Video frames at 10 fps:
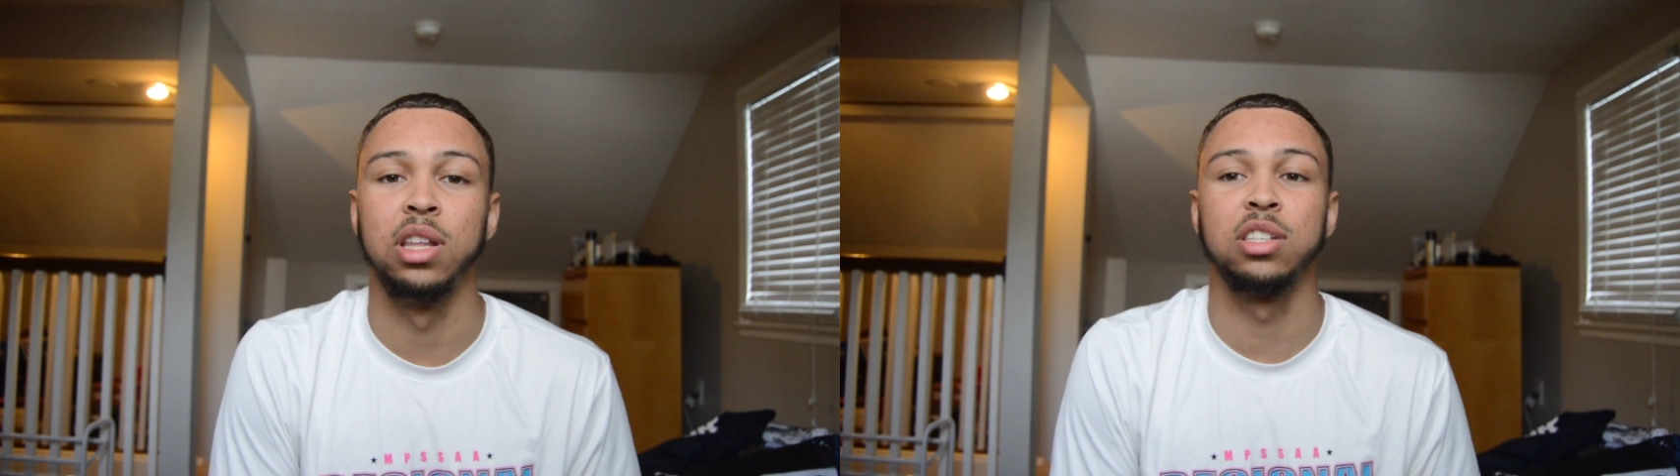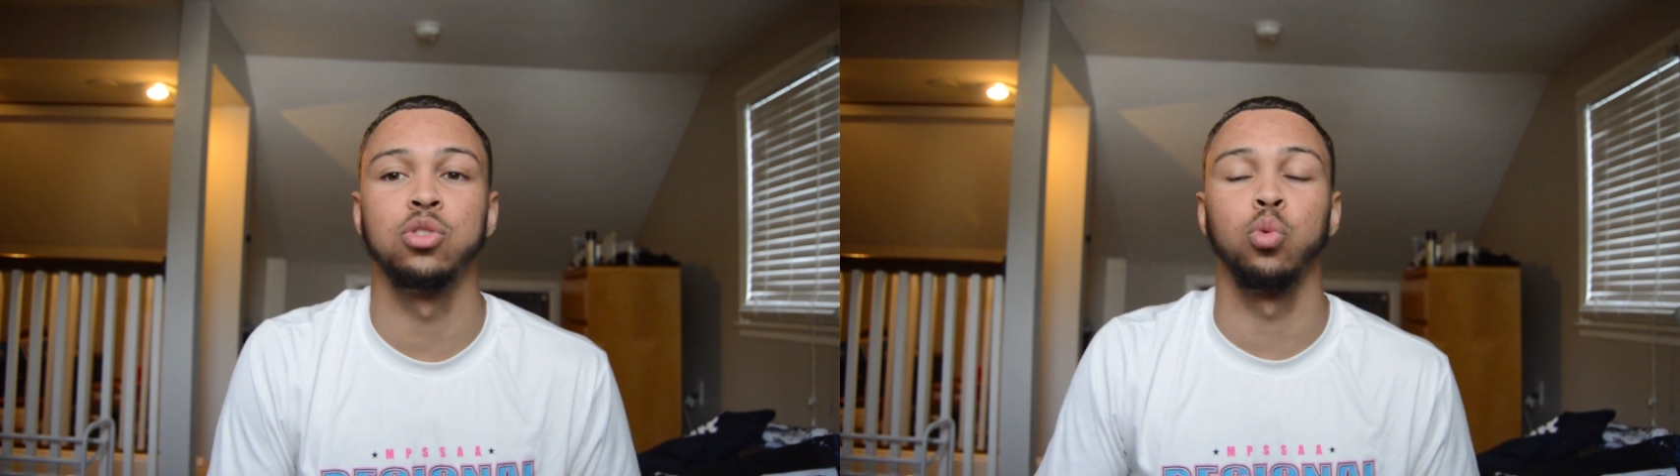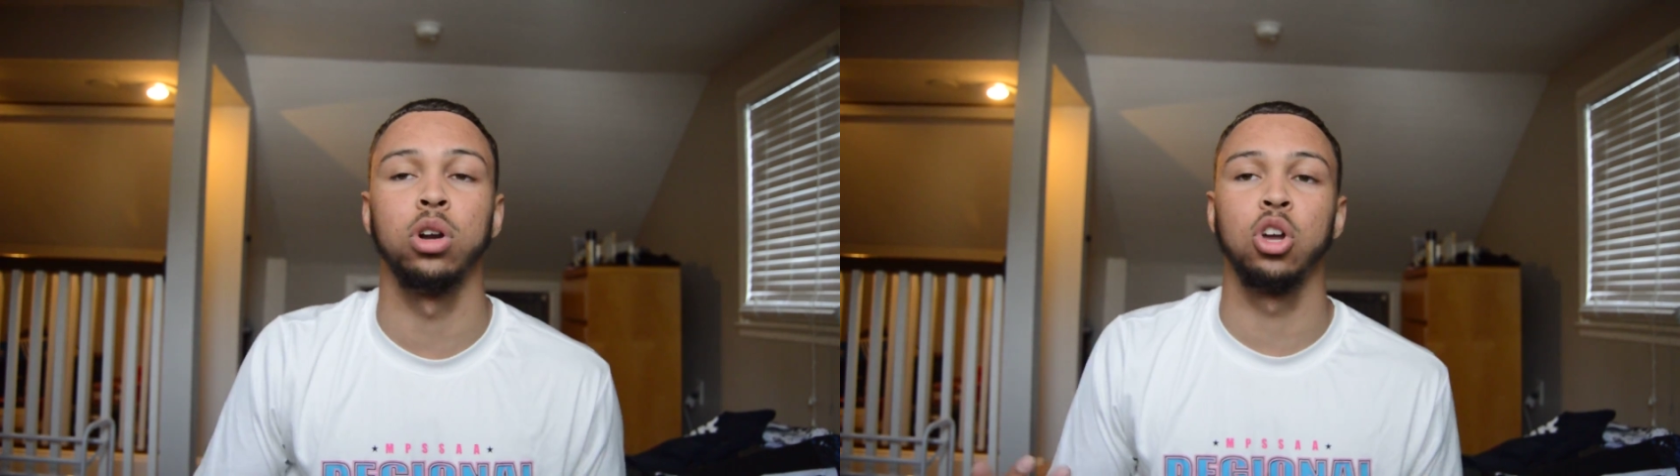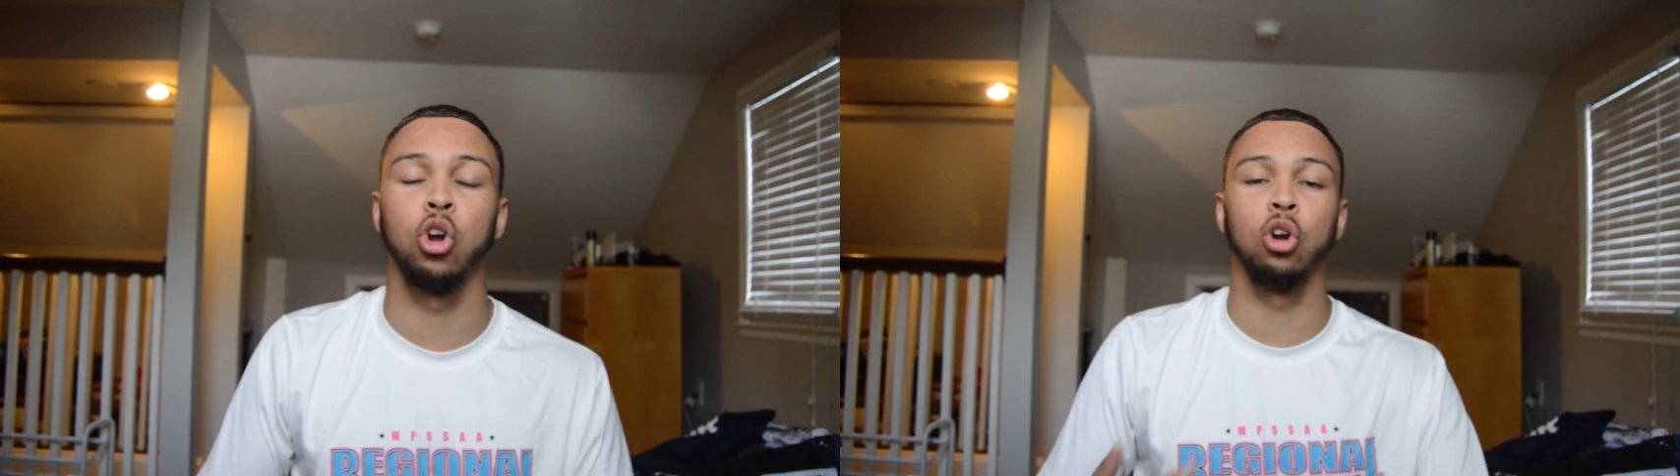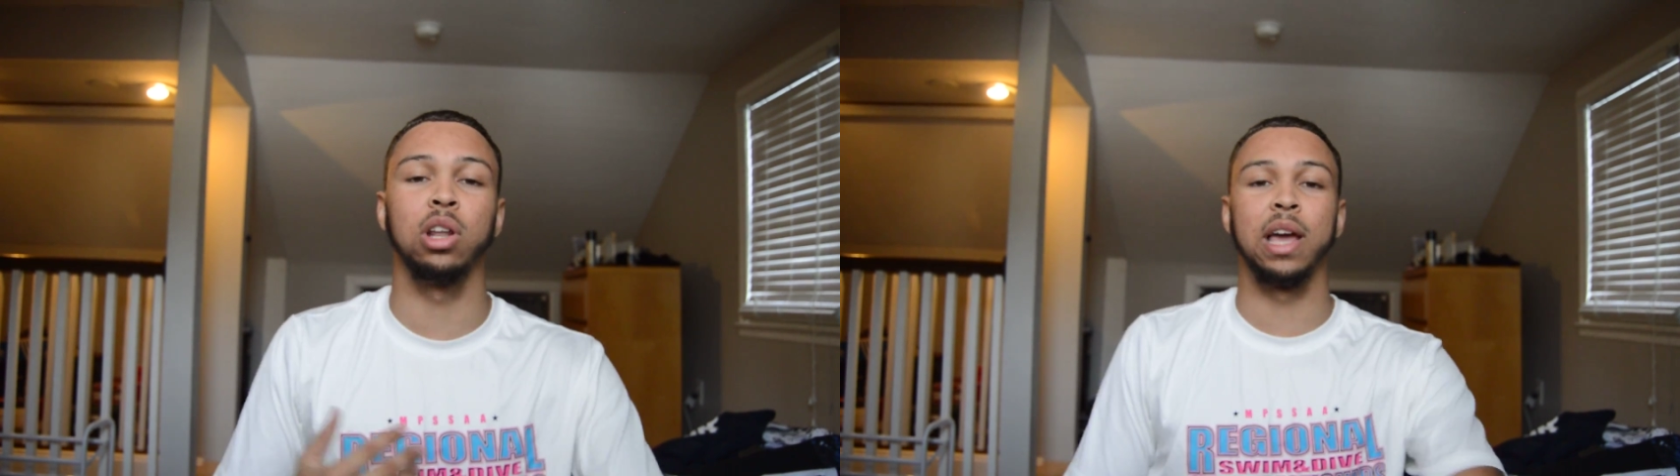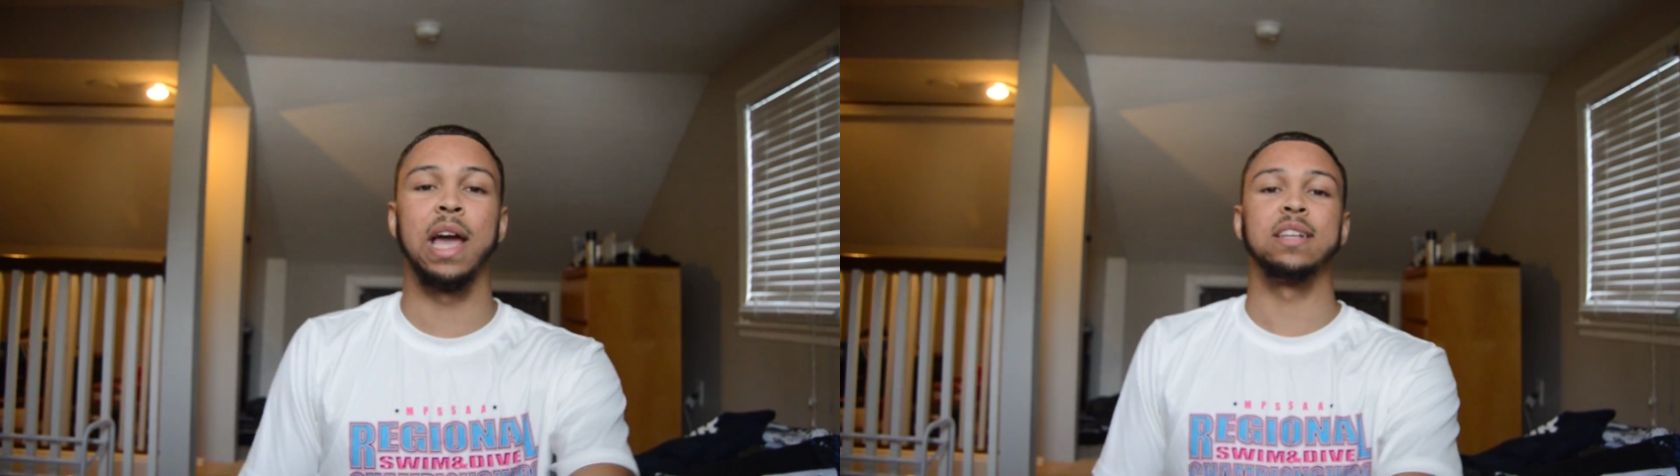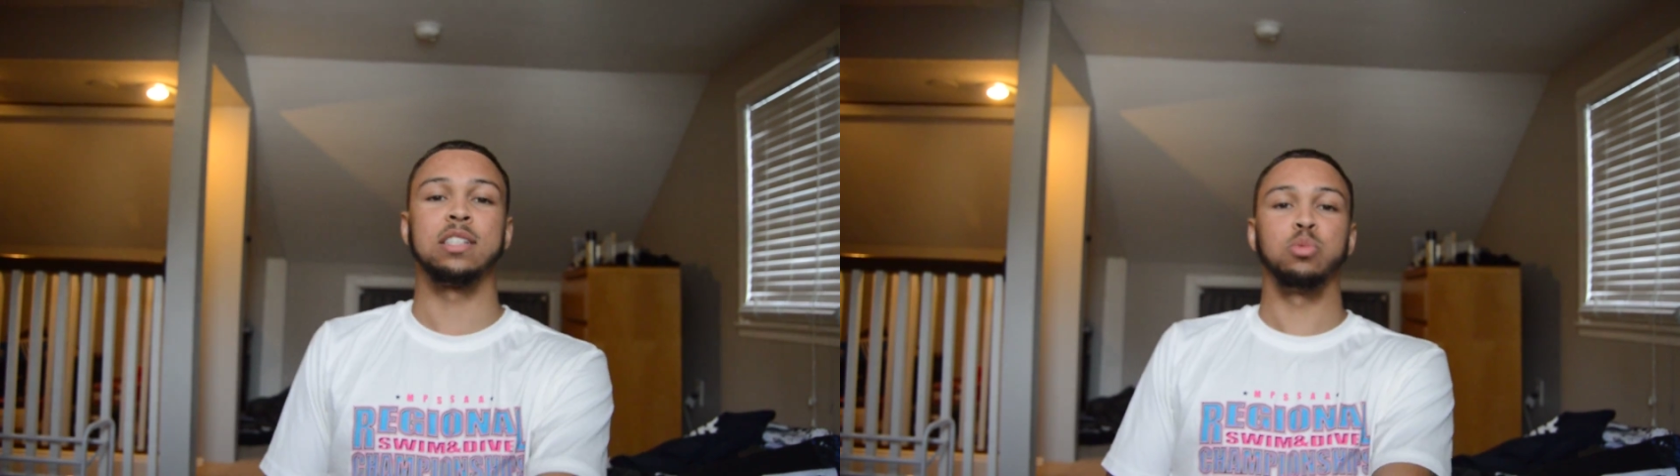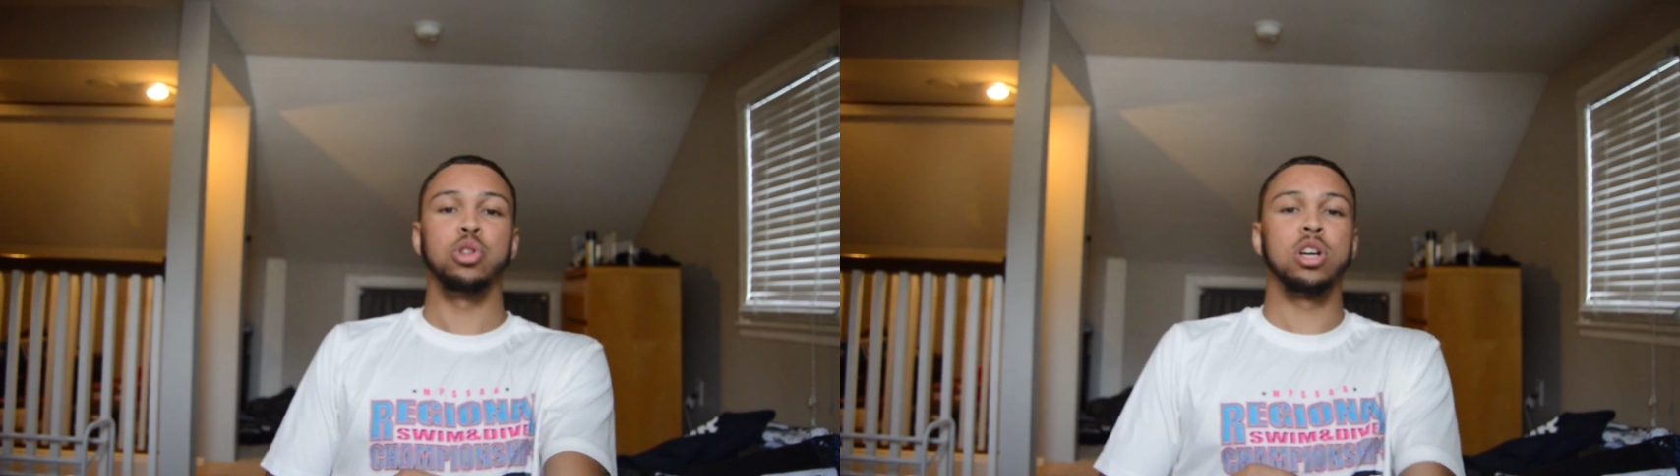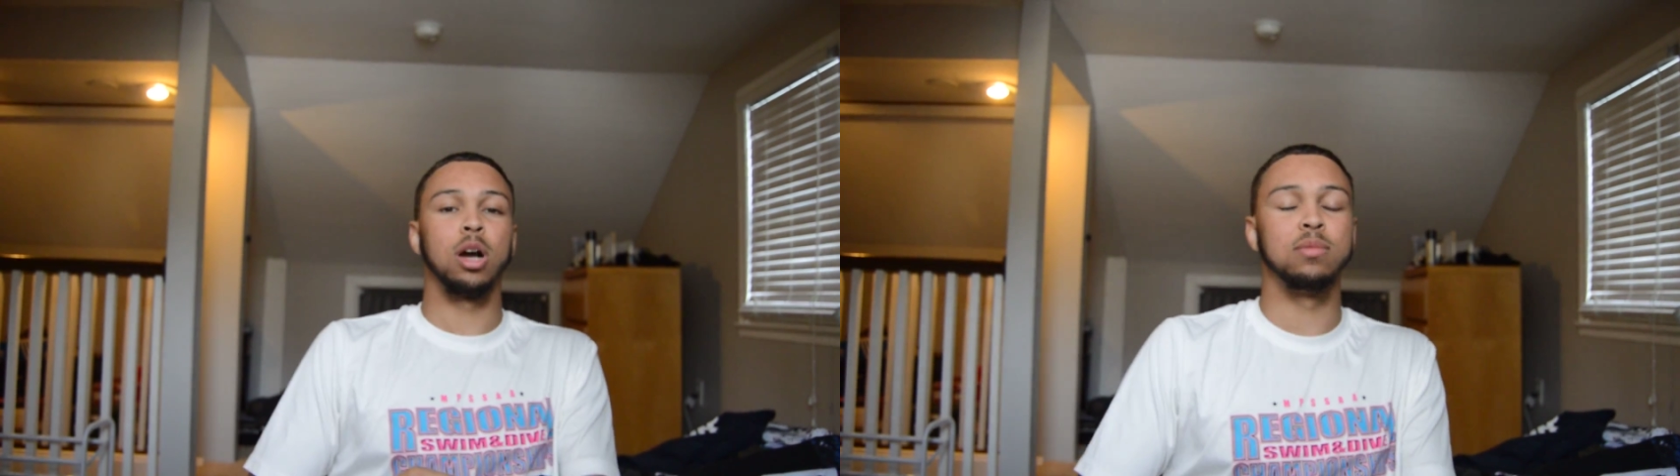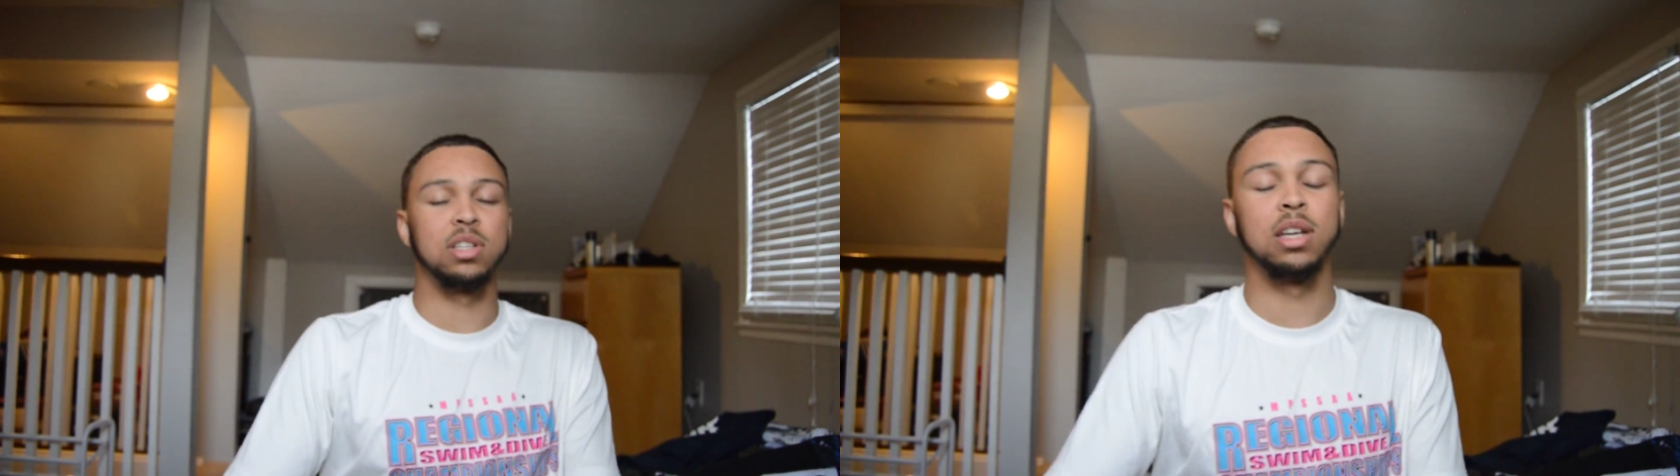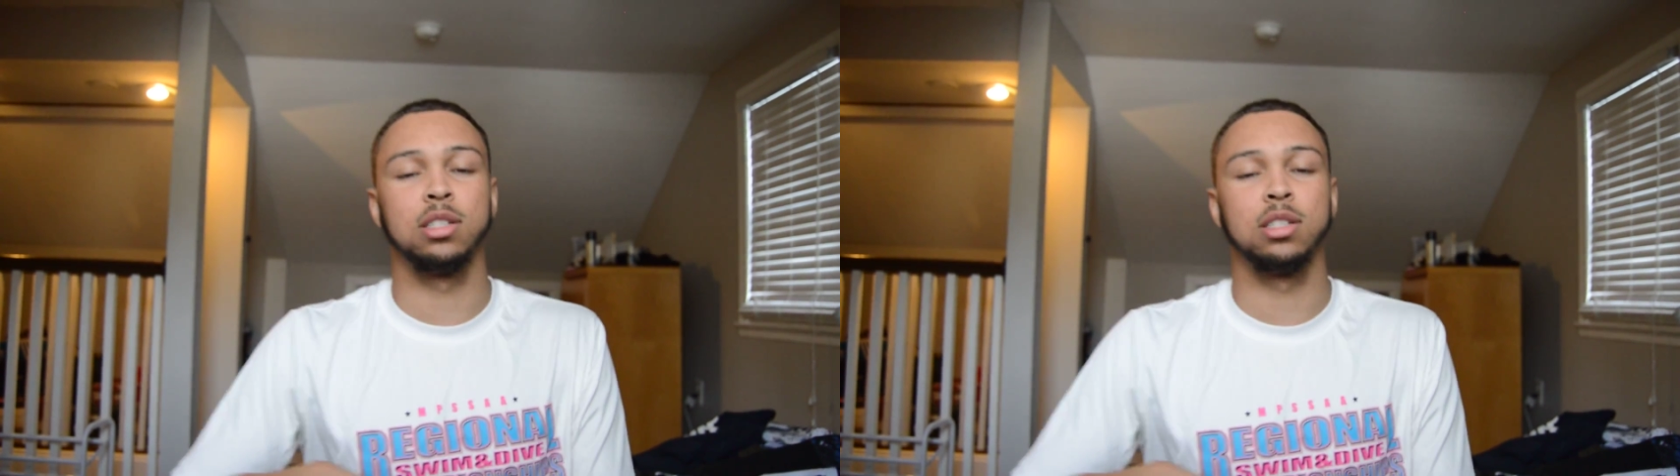This is where the curl enhancing smoothie comes in.